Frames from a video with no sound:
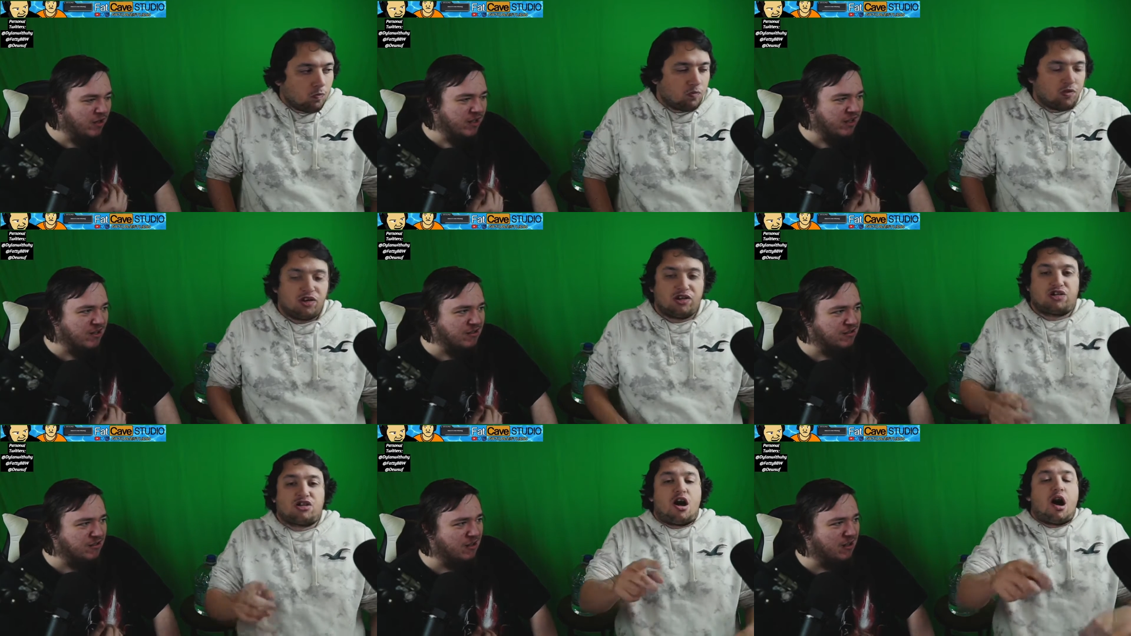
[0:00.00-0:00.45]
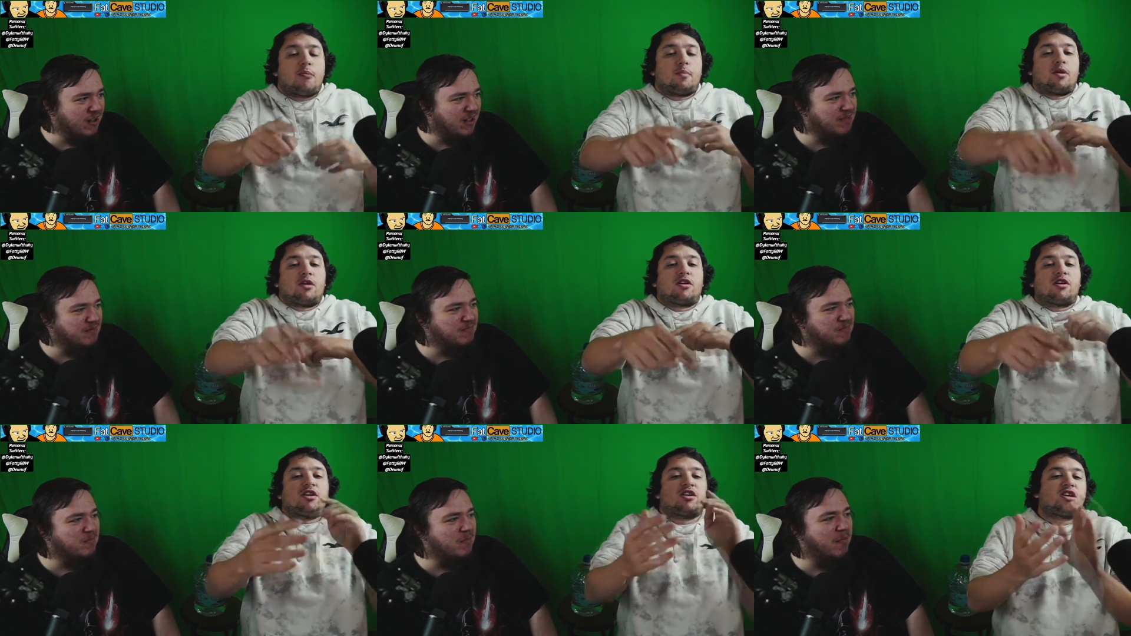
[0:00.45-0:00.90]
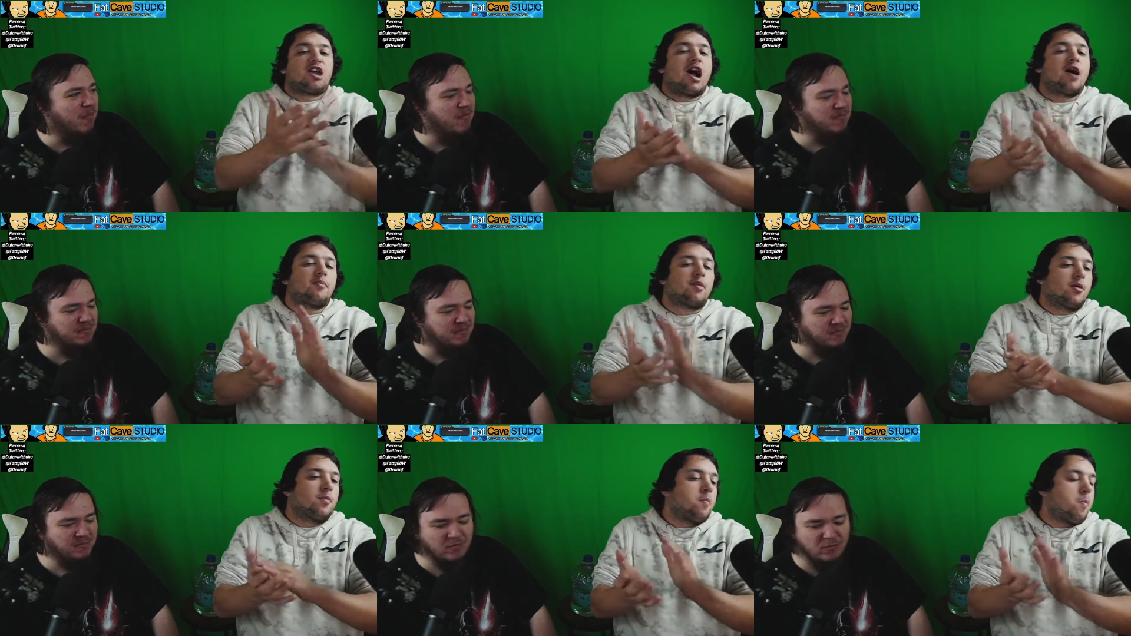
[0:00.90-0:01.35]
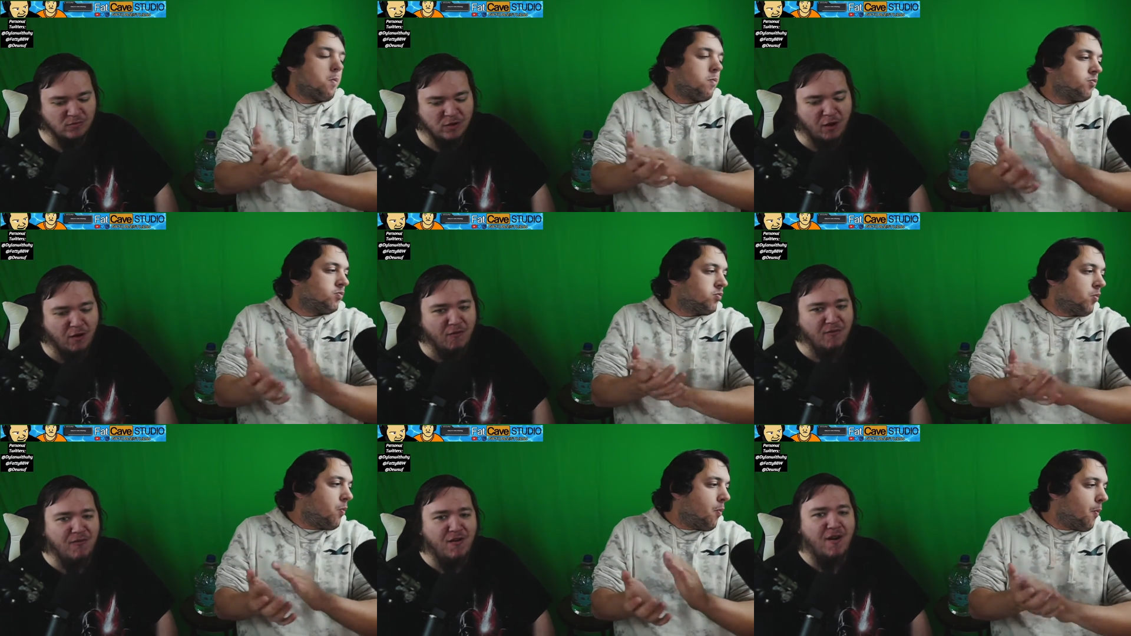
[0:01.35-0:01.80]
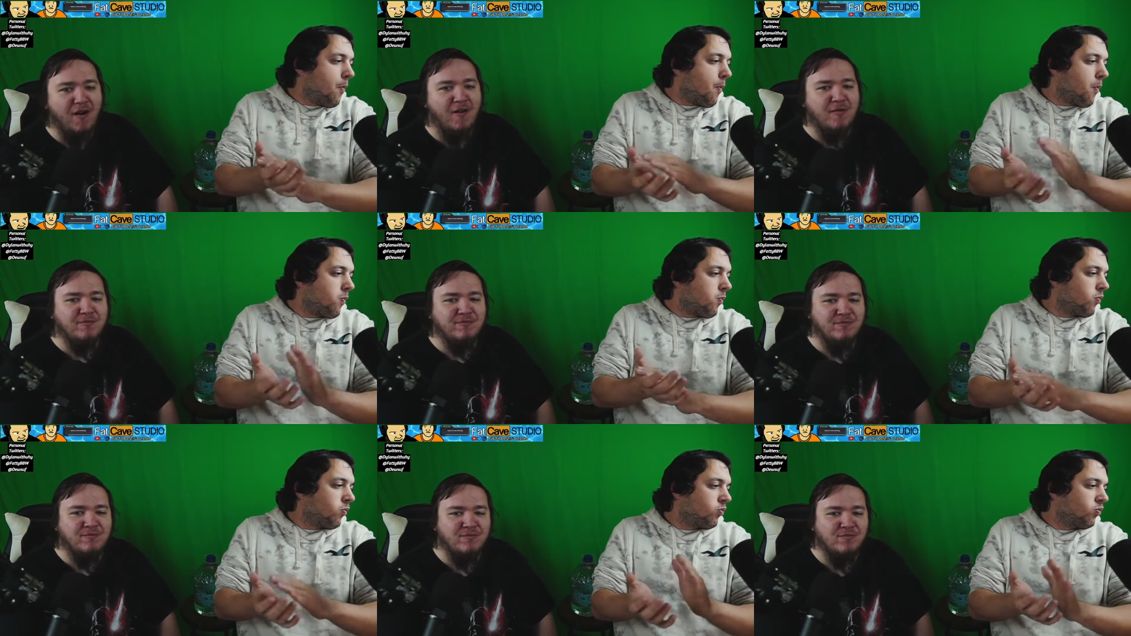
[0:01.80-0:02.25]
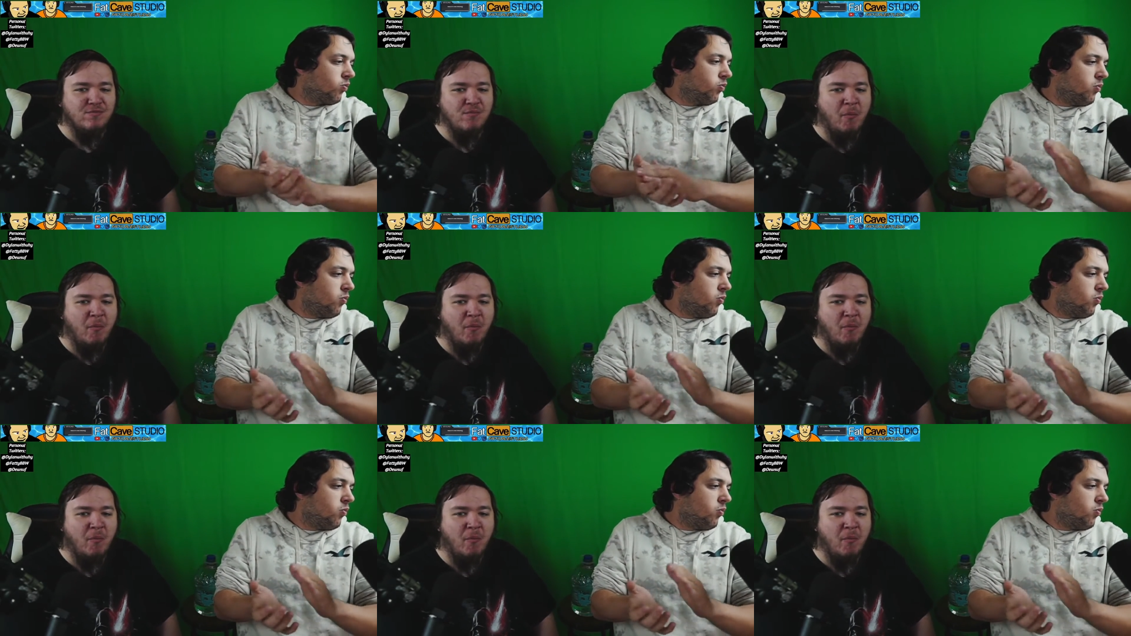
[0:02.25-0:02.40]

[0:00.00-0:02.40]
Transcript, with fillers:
Speaker 1: The timer, the timer. Oh fuck.